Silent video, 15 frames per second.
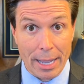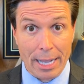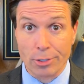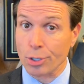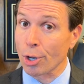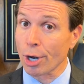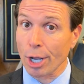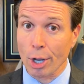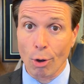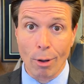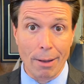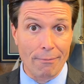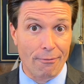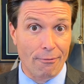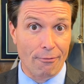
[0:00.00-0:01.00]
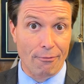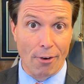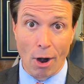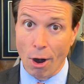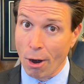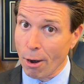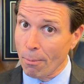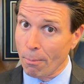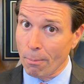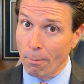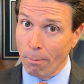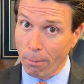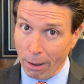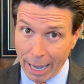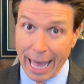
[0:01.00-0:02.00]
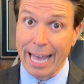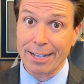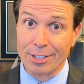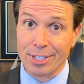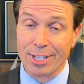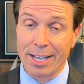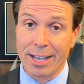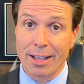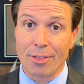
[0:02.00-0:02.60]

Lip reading: it's going to go up far less